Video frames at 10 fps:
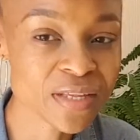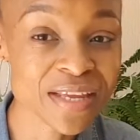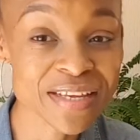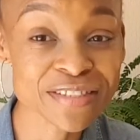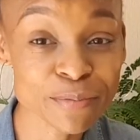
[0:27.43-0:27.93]

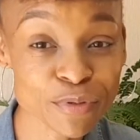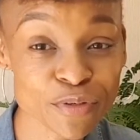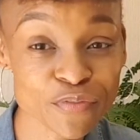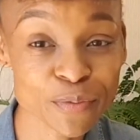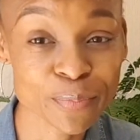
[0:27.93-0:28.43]
It's a
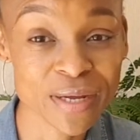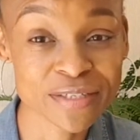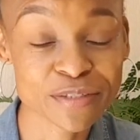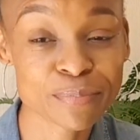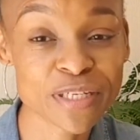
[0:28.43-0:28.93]
beautiful
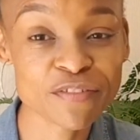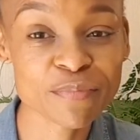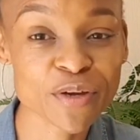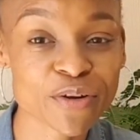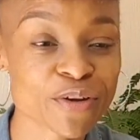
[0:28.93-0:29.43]
plant. Believe
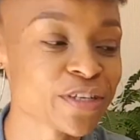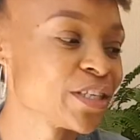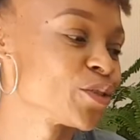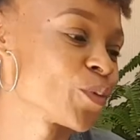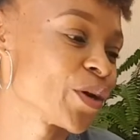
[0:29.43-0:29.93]
me or not,
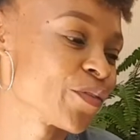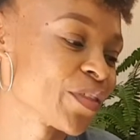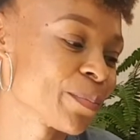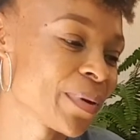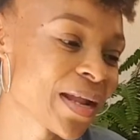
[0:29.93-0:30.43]
it's one of the
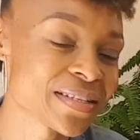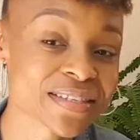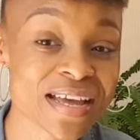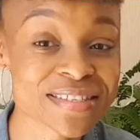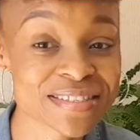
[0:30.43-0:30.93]
plants
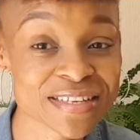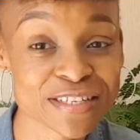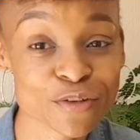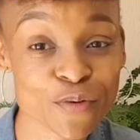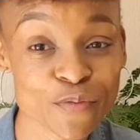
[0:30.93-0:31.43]
I
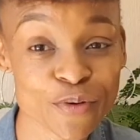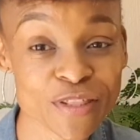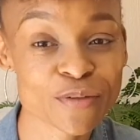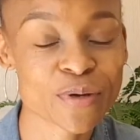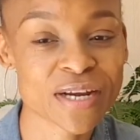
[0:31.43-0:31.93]
started off
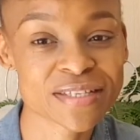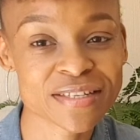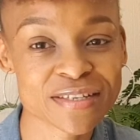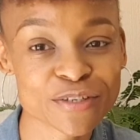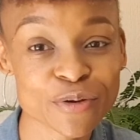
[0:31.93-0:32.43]
with when I
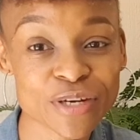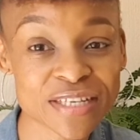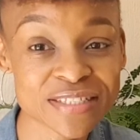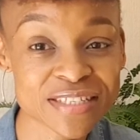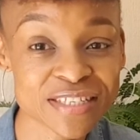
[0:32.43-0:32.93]
started
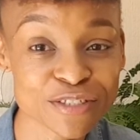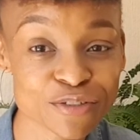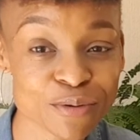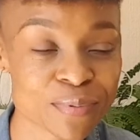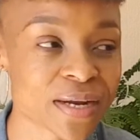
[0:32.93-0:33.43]
collecting
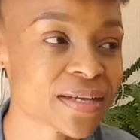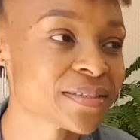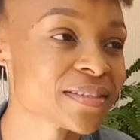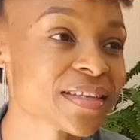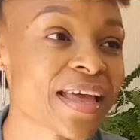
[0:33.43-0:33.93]
indoor
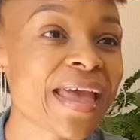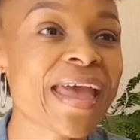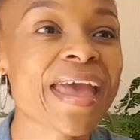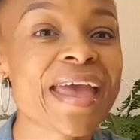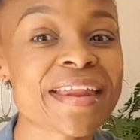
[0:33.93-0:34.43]
plants.
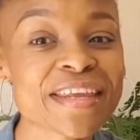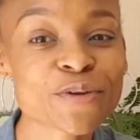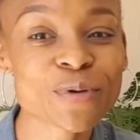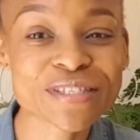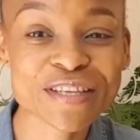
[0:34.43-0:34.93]
And it
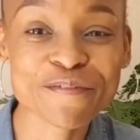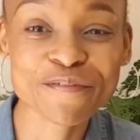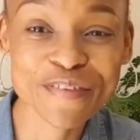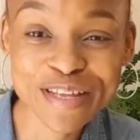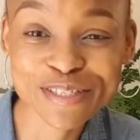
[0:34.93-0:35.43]
was the
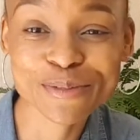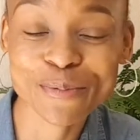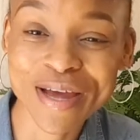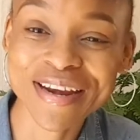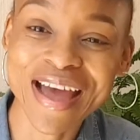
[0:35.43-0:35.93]
first
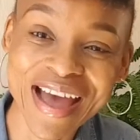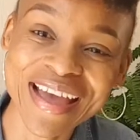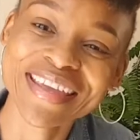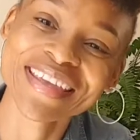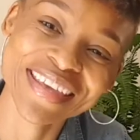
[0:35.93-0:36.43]
one
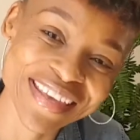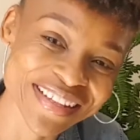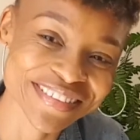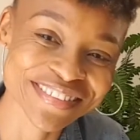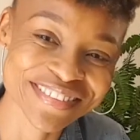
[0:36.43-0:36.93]
I
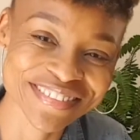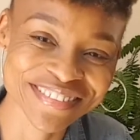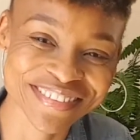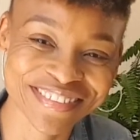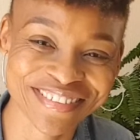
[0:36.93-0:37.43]
killed.
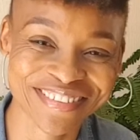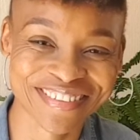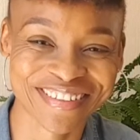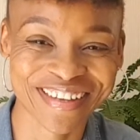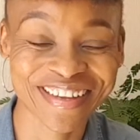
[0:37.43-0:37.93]

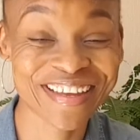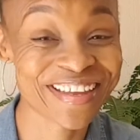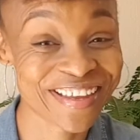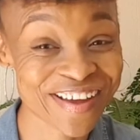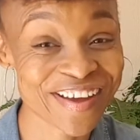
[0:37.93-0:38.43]

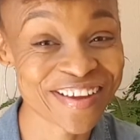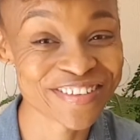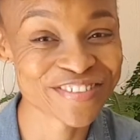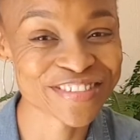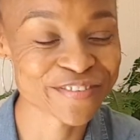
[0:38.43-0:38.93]
Yeah,
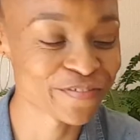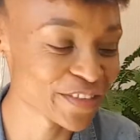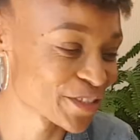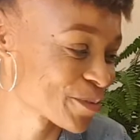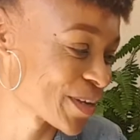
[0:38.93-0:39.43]
it was the
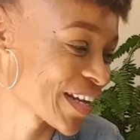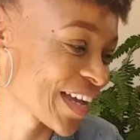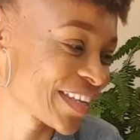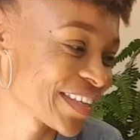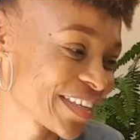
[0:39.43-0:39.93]
first one
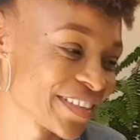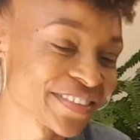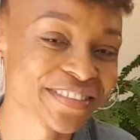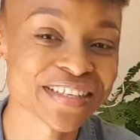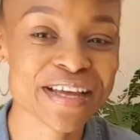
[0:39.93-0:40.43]
I killed.